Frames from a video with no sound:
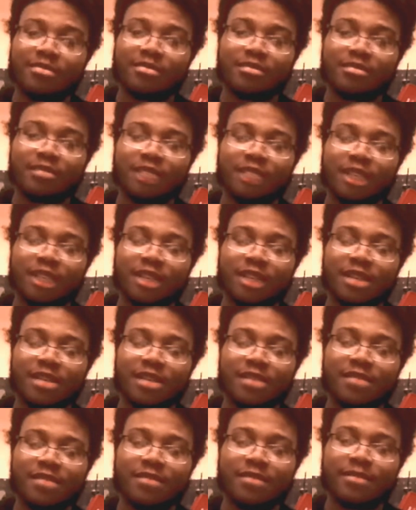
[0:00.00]

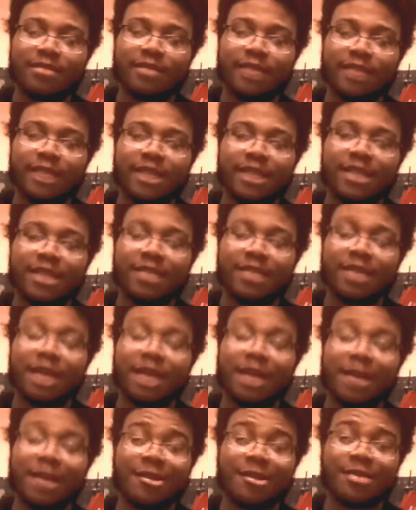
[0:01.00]
because it's an
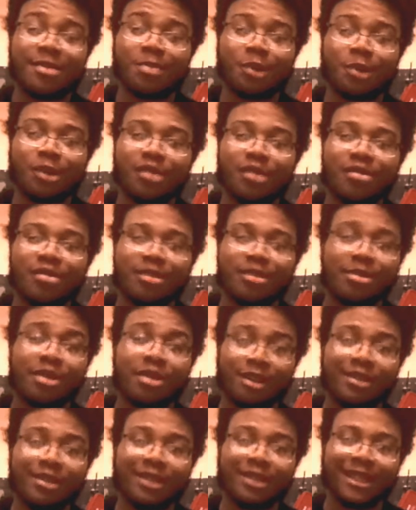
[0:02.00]
honor sport. So
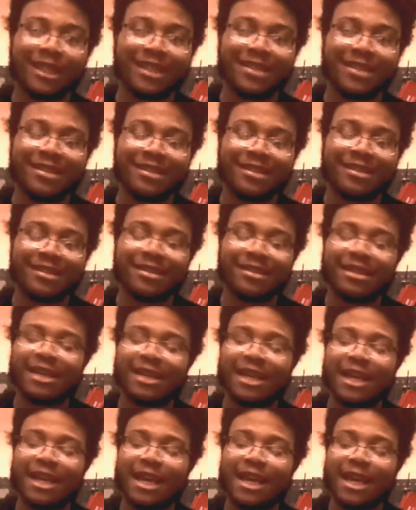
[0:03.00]
call your hits.
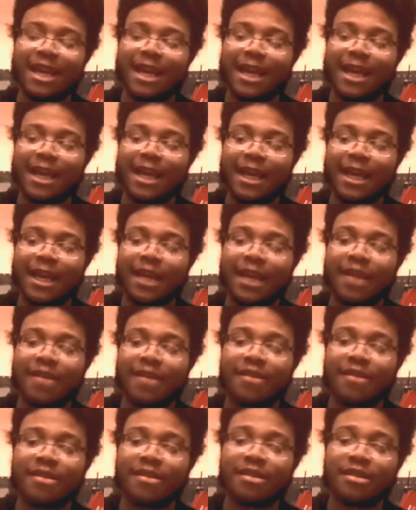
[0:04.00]

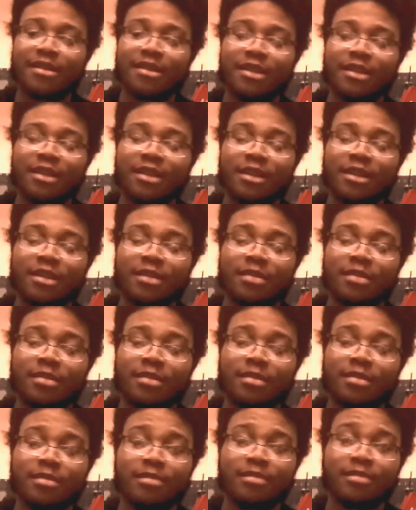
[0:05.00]
And,
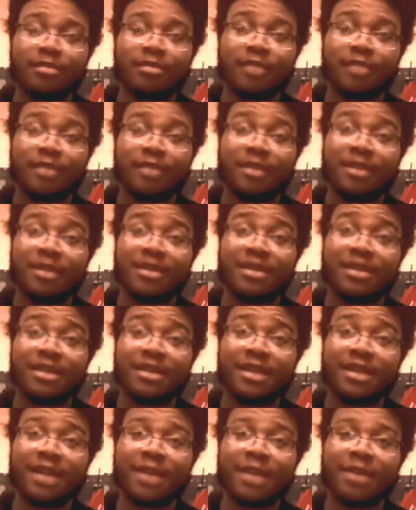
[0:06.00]
maybe I'll see
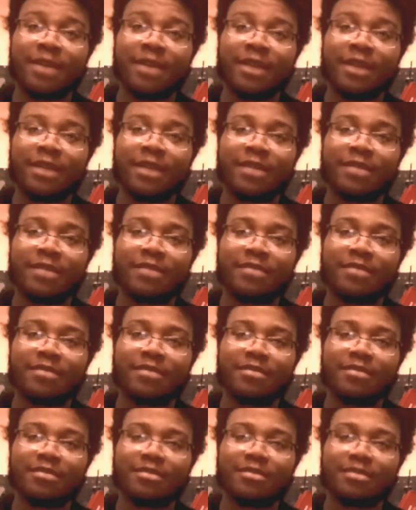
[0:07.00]
you out there.
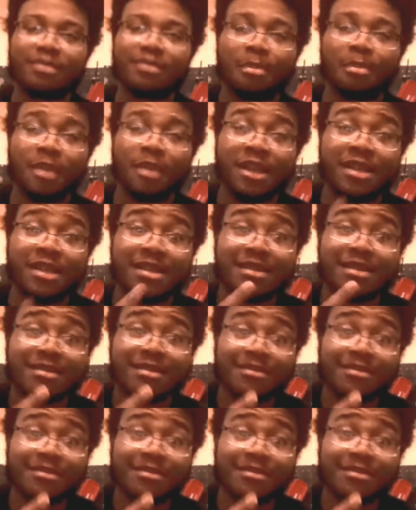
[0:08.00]
Peace.